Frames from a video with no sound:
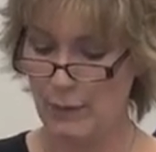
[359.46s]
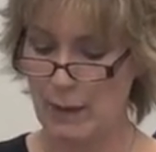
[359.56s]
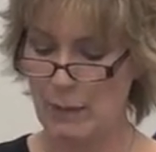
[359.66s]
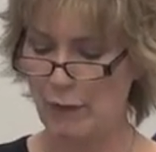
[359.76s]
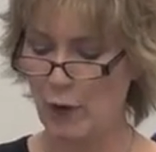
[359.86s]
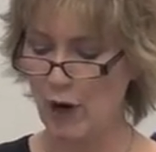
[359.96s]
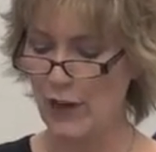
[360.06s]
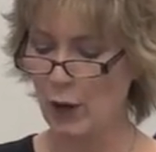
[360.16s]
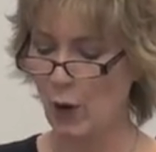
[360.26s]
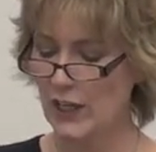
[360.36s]
But before
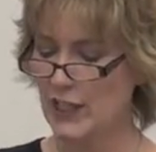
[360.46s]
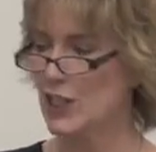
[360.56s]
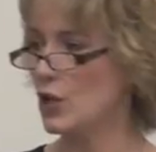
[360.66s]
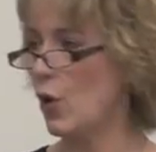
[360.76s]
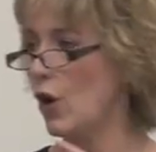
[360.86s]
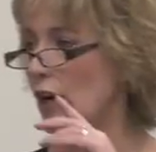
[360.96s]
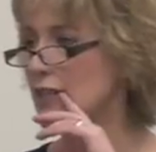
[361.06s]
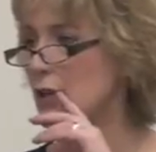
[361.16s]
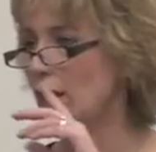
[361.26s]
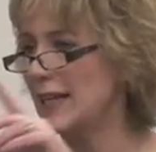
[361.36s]
the Lord's sword
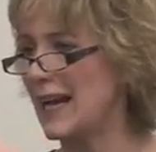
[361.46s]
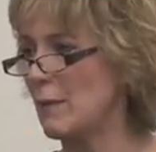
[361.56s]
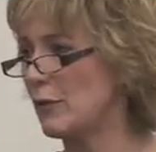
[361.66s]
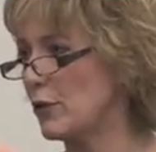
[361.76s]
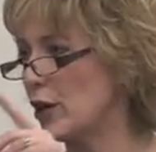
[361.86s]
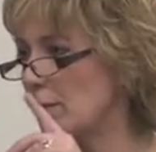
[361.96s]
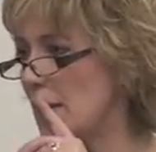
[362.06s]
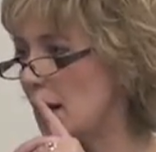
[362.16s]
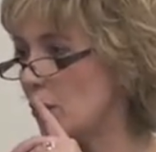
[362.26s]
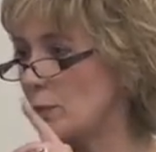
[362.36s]
is going to come through your
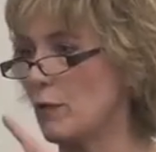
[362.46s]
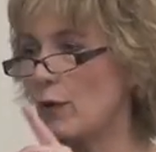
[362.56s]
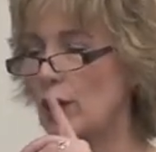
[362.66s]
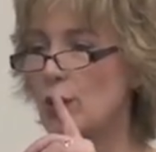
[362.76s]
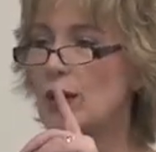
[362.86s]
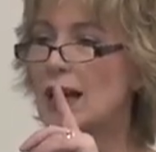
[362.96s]
mouth, before you